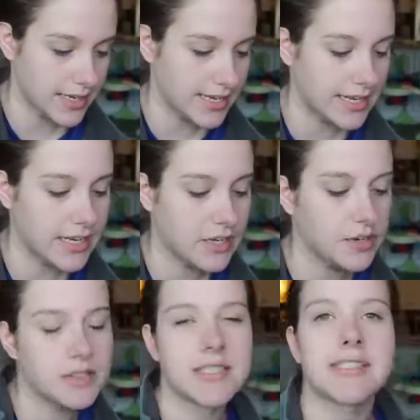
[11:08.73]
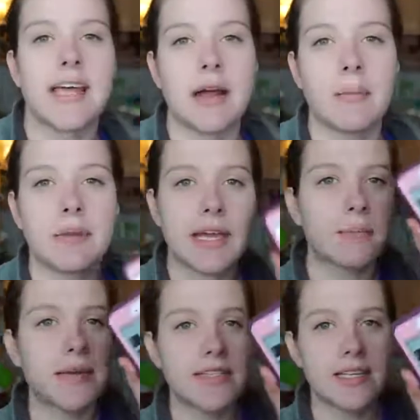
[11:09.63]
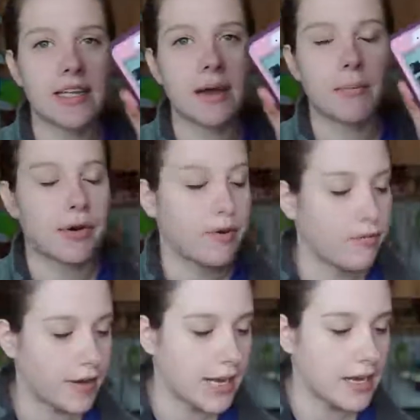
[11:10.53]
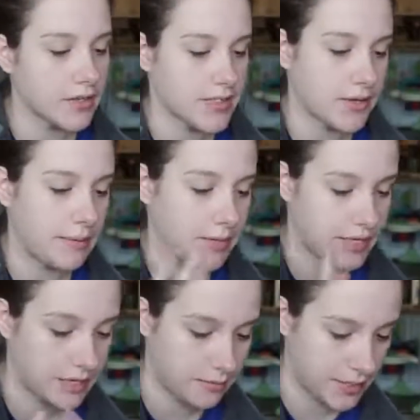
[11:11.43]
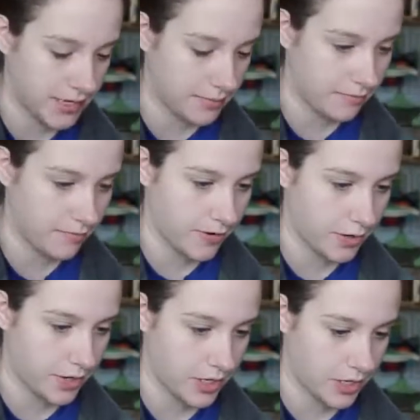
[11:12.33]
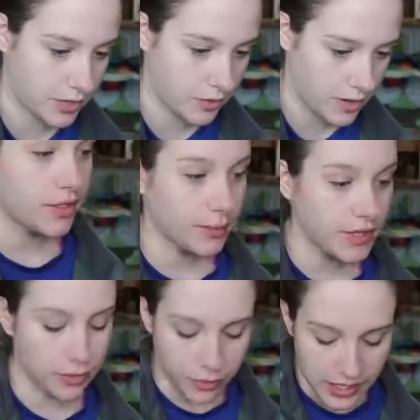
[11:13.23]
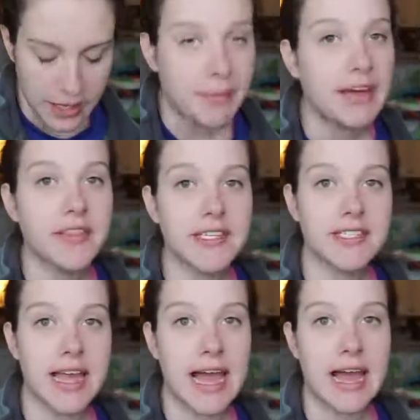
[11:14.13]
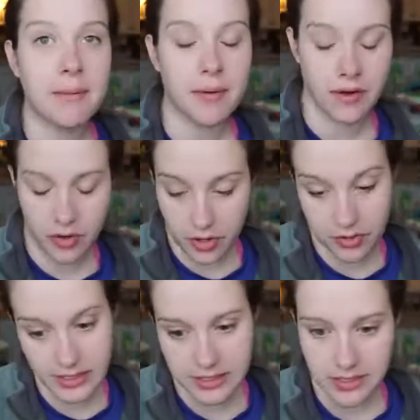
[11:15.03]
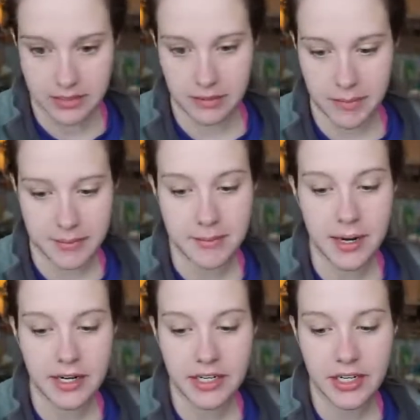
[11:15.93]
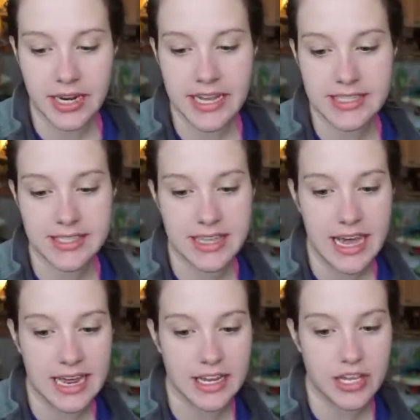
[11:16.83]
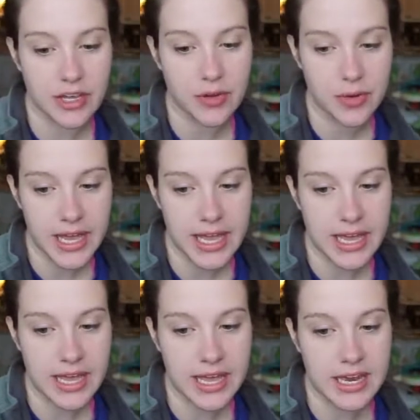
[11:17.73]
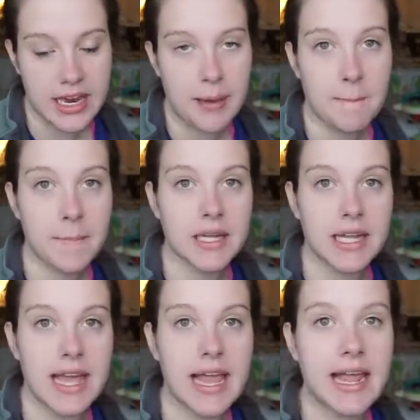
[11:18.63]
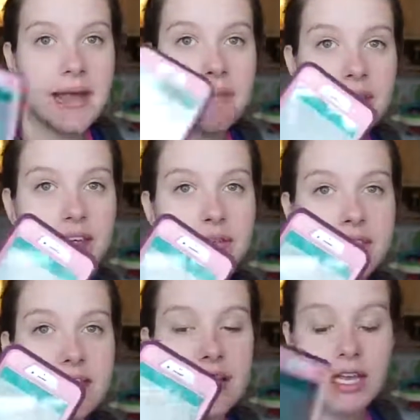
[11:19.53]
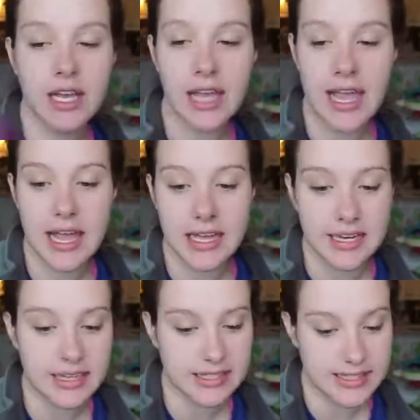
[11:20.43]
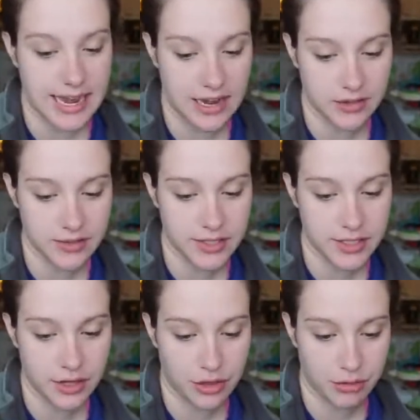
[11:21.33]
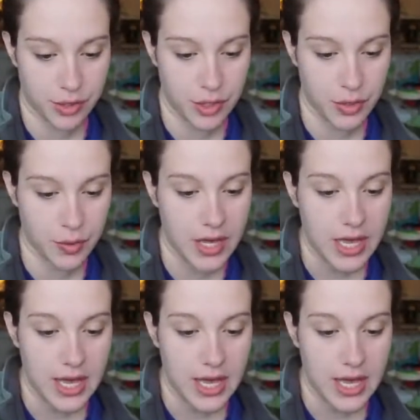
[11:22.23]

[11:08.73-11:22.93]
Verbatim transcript: like getting you to set up like basically a profile. So I'm gonna pick a photo. The really cool thing about this app or this baby monitor is that you can play music and sounds through,